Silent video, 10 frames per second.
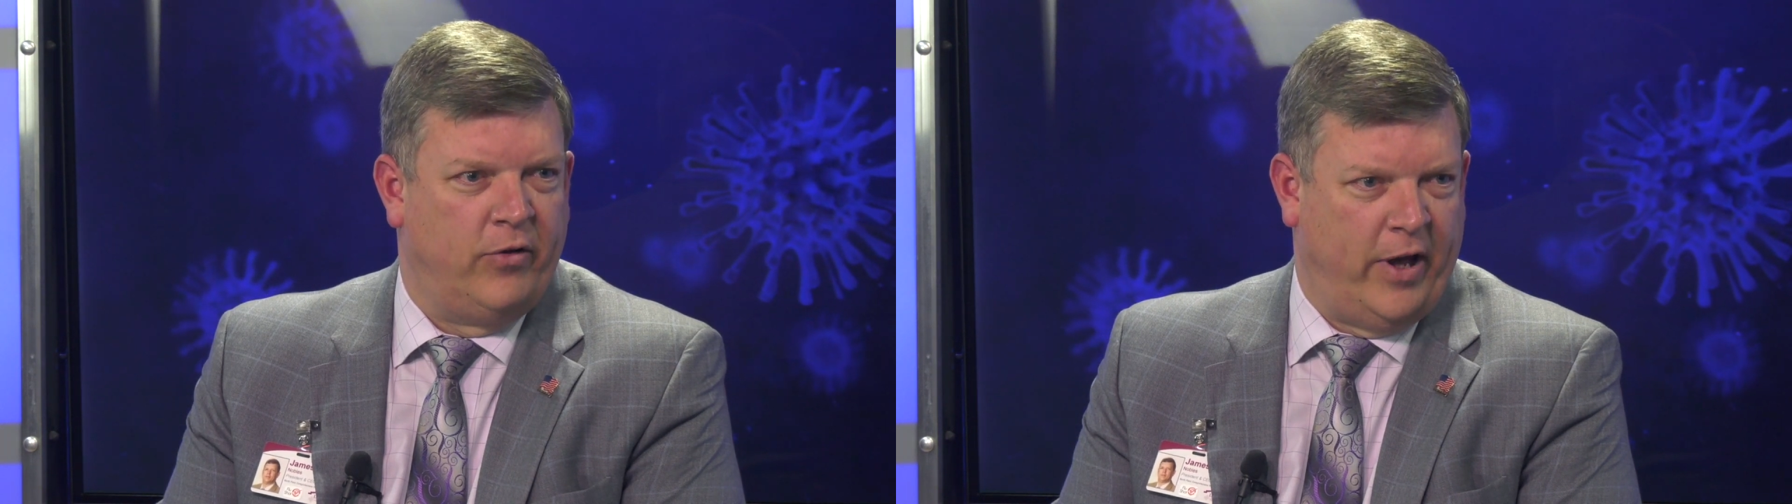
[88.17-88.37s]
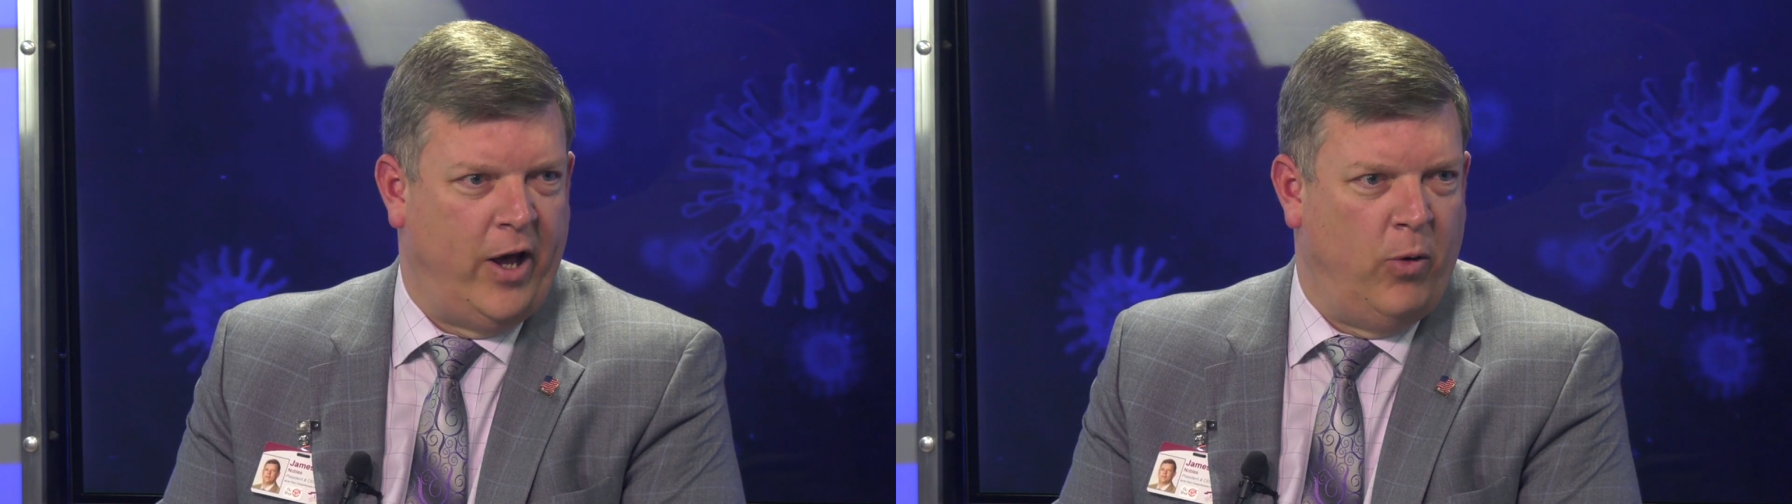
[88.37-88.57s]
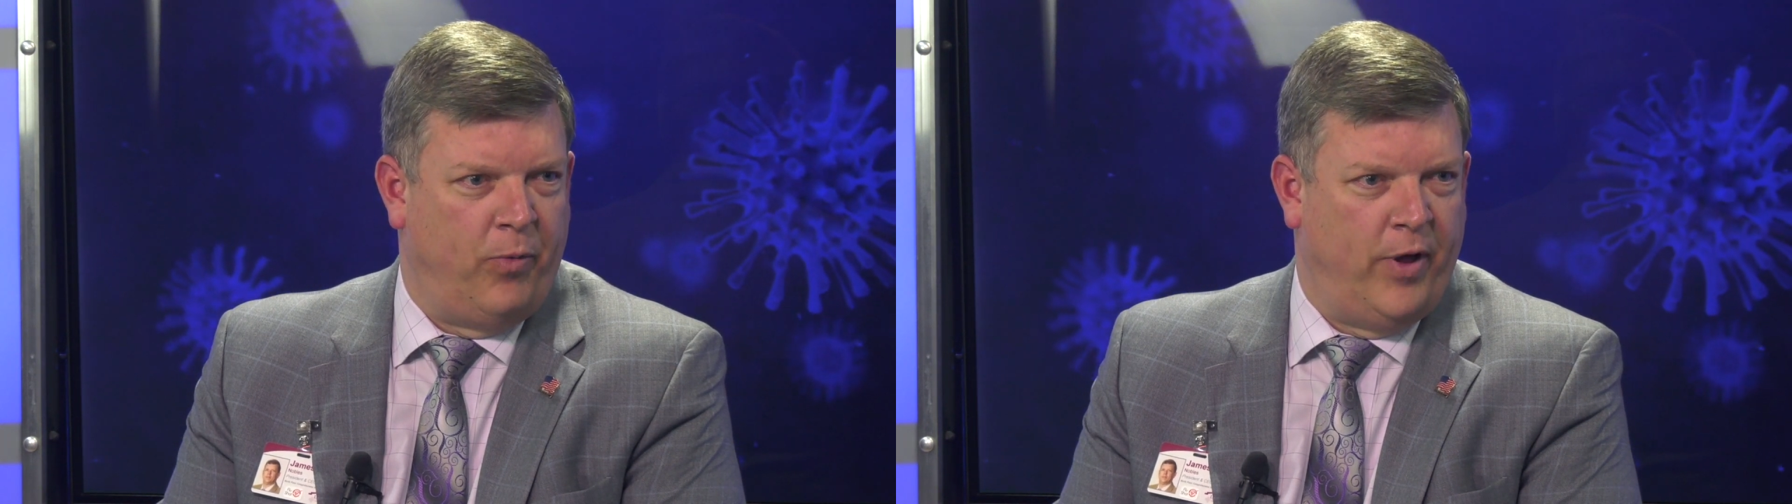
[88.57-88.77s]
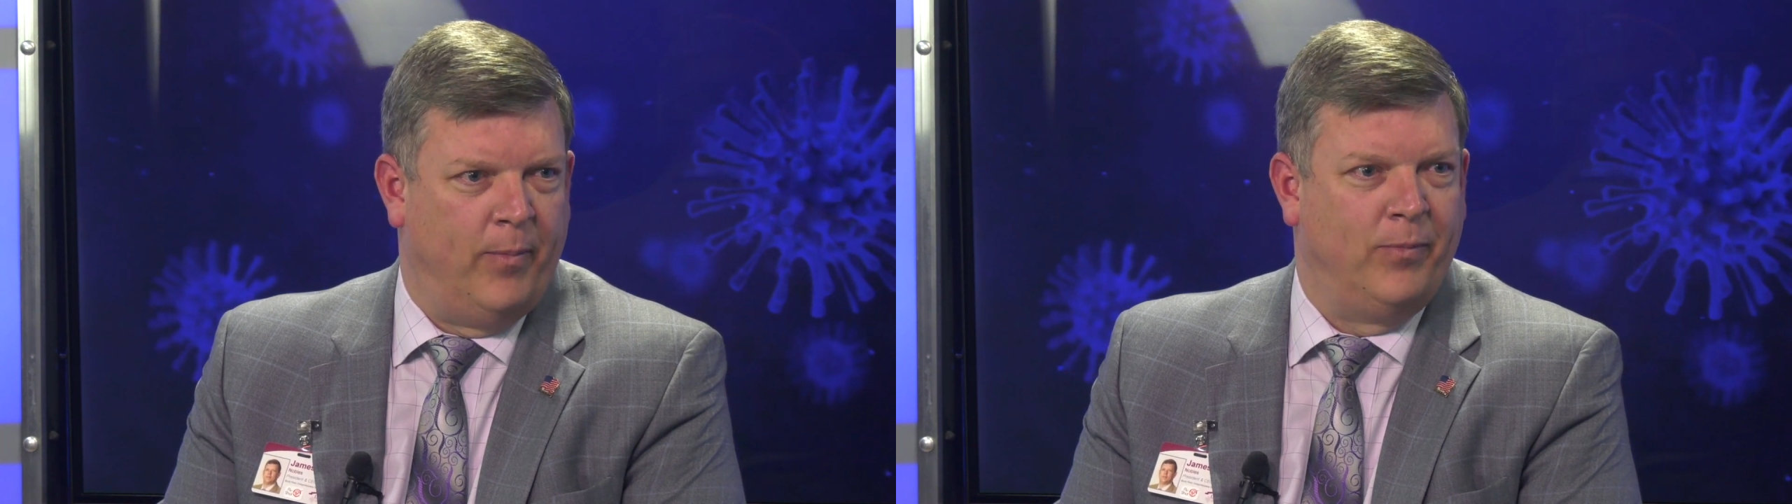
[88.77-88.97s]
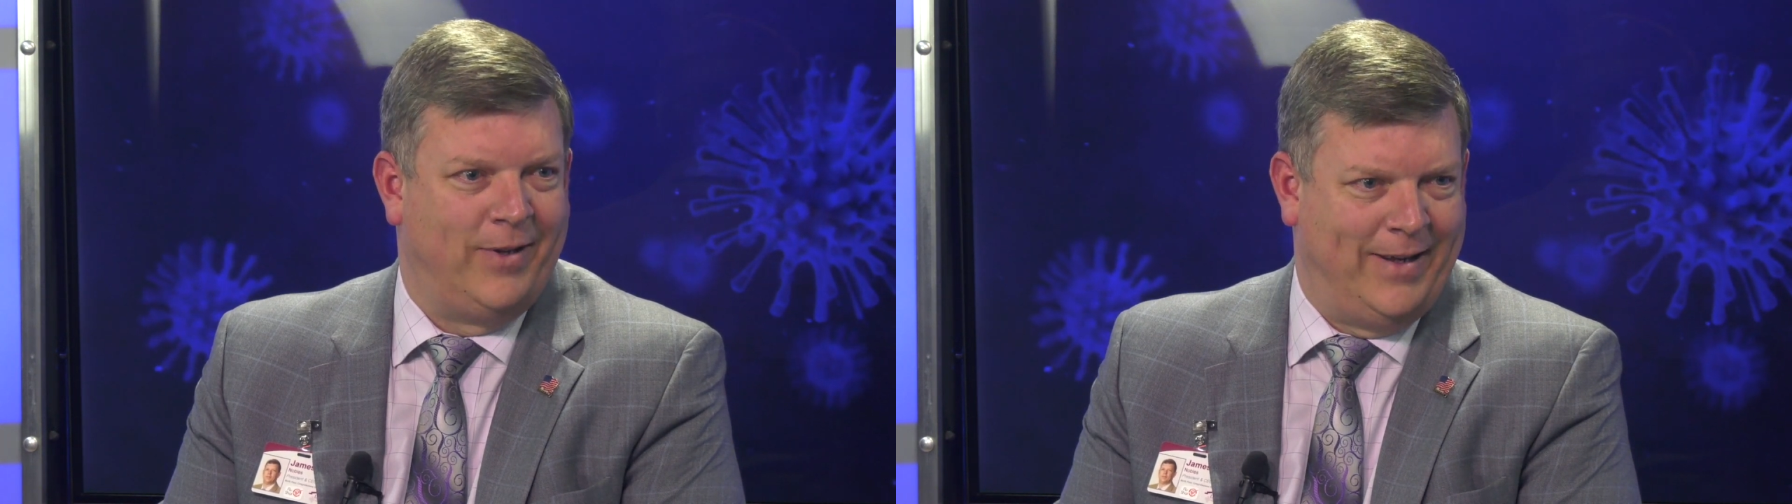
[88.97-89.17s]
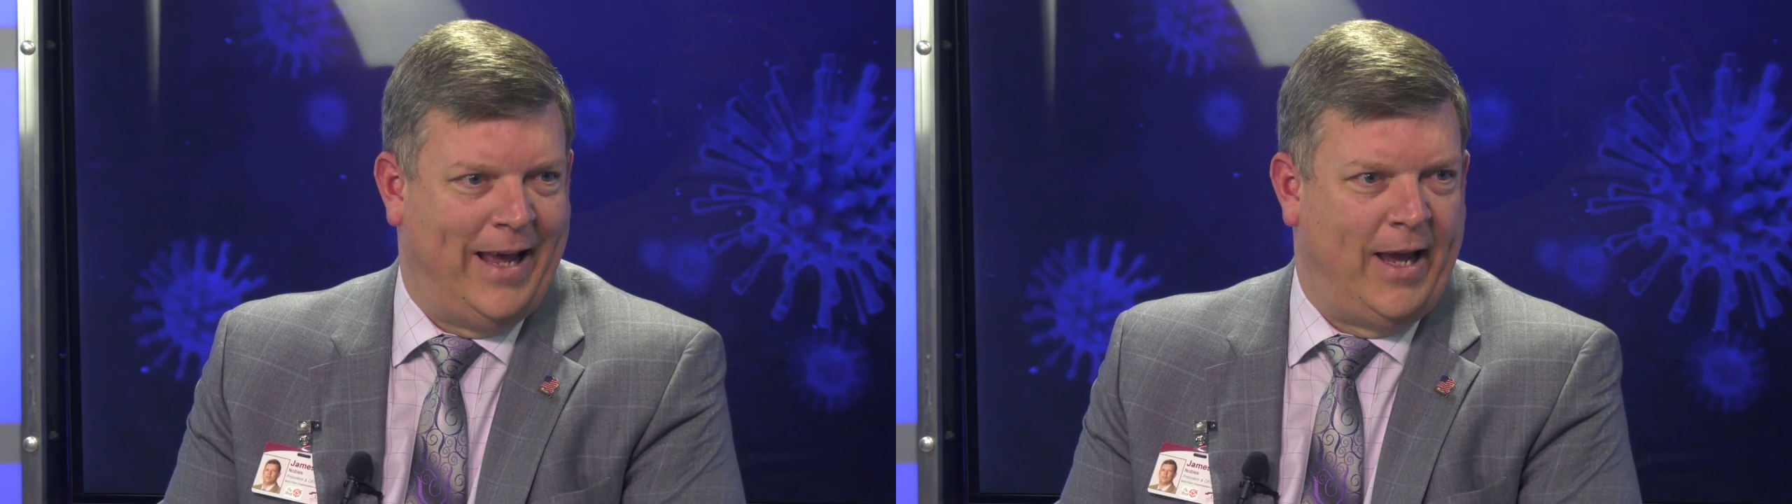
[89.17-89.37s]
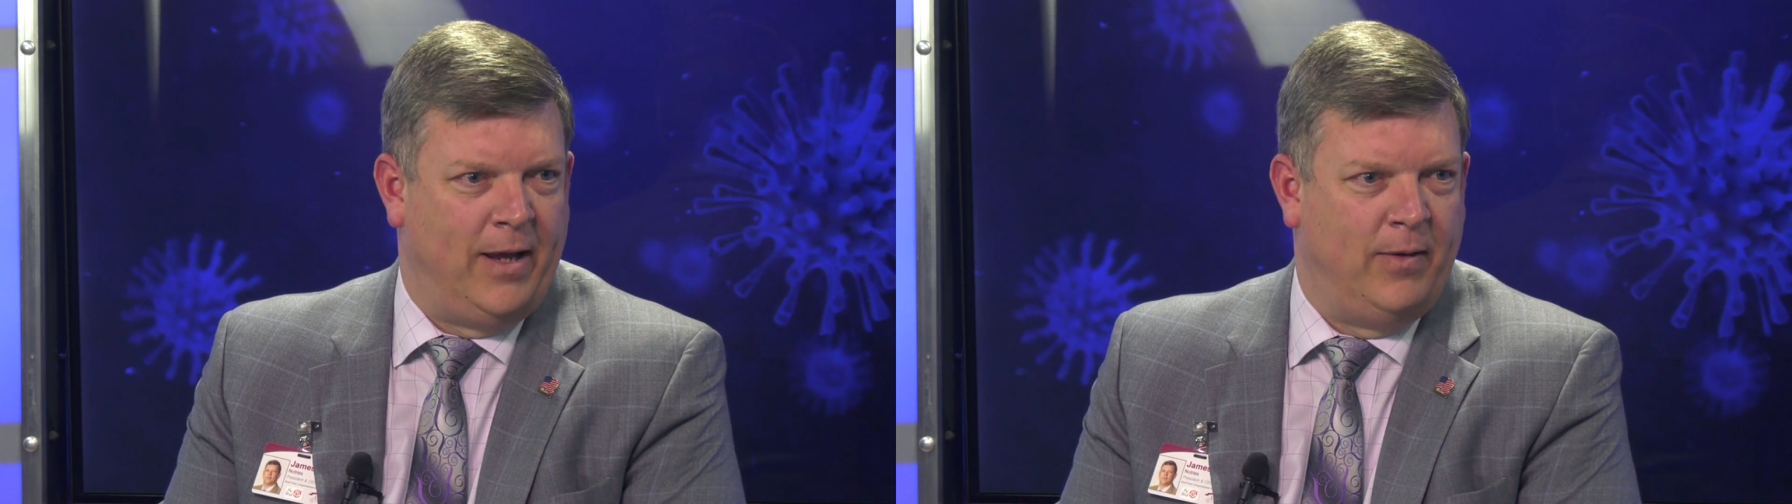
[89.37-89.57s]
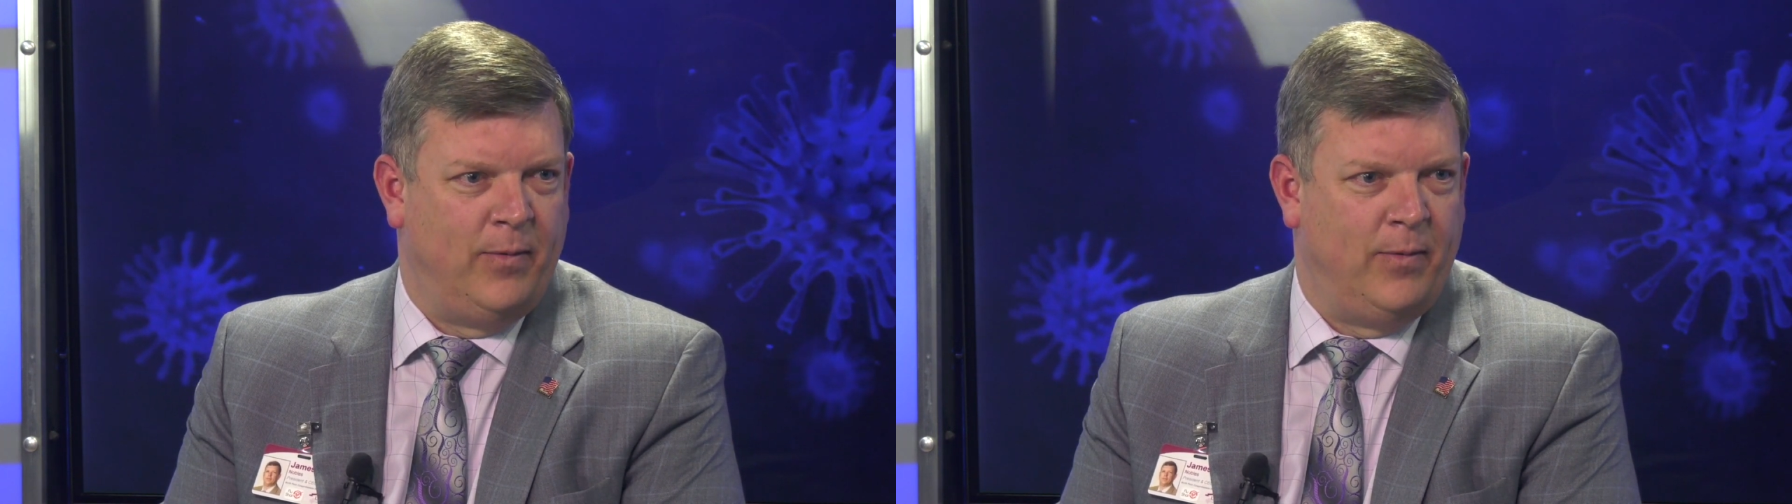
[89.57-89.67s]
to help them today?